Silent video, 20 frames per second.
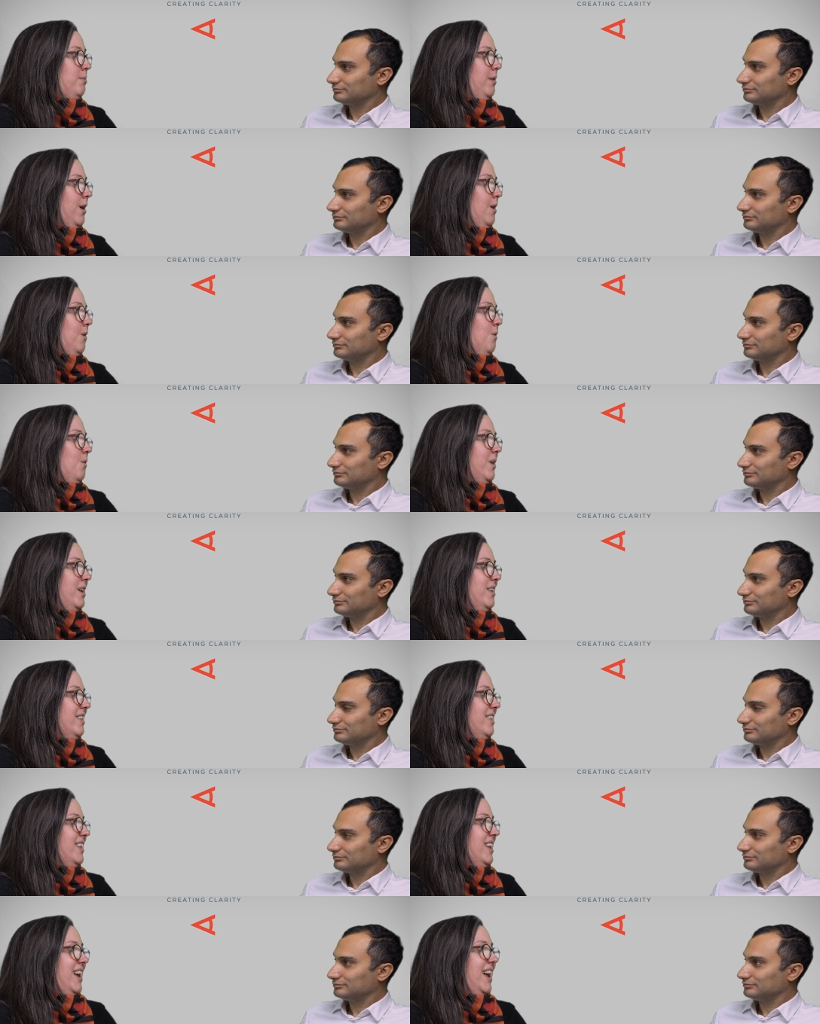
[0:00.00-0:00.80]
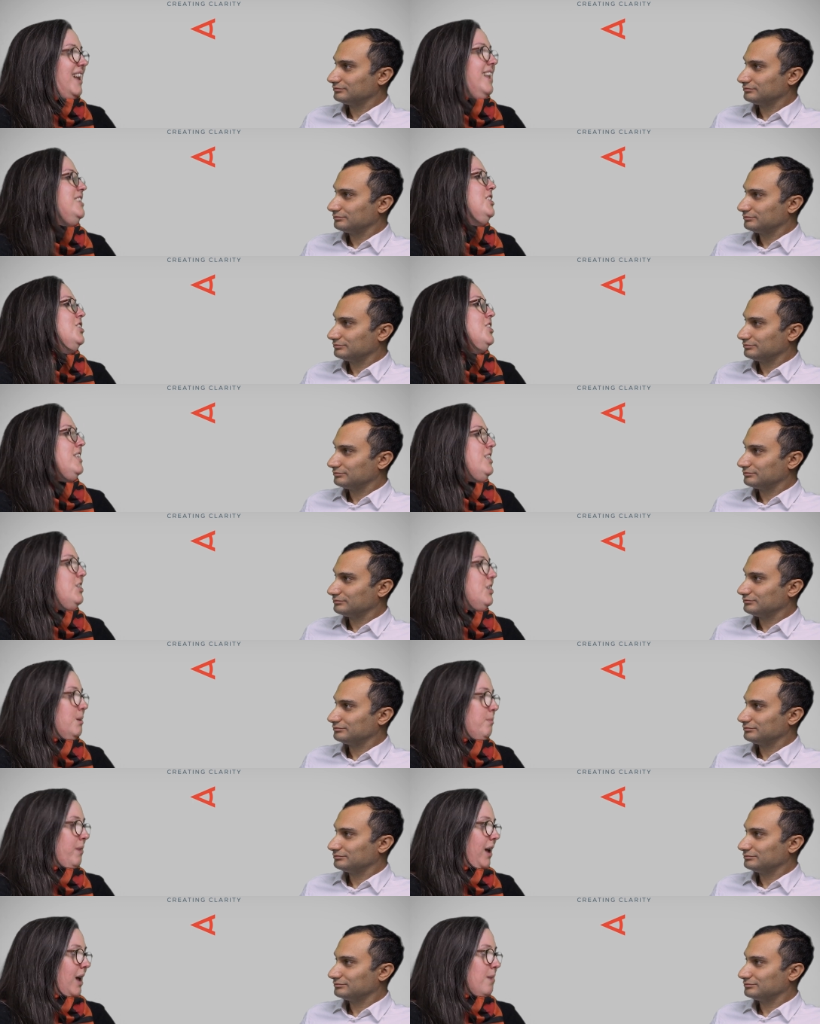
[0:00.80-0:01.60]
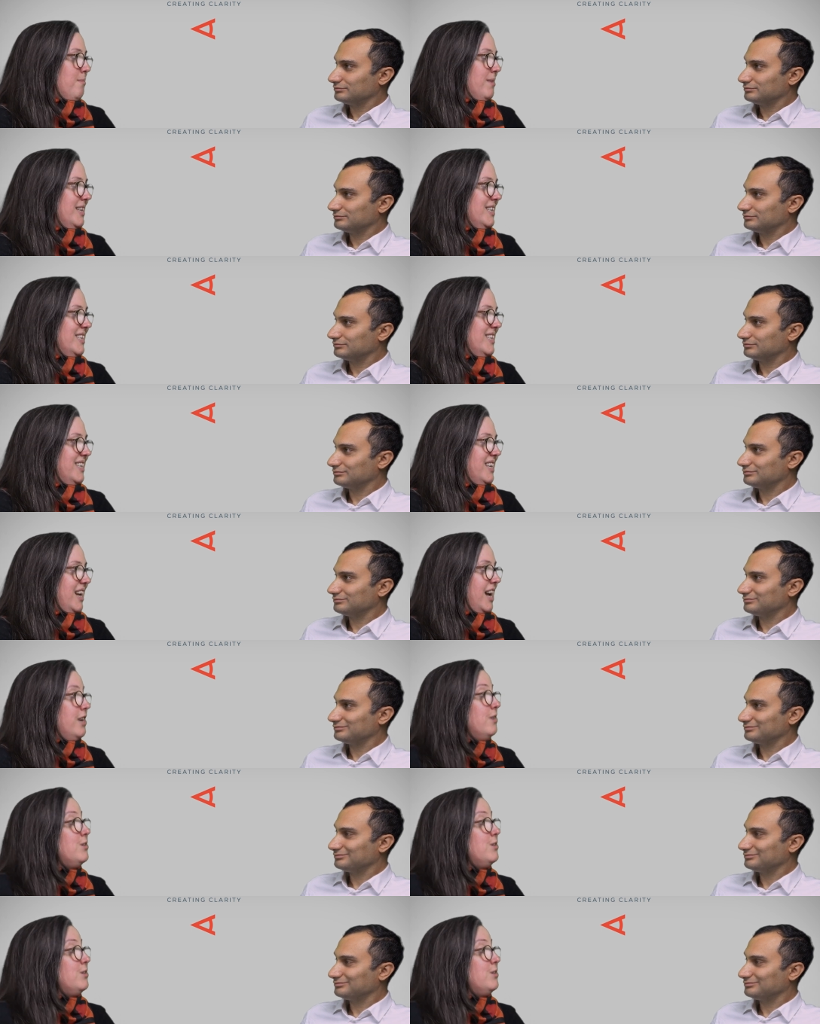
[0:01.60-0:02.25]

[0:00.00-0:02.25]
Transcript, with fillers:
Speaker 1: about whether the LNG ship came in today.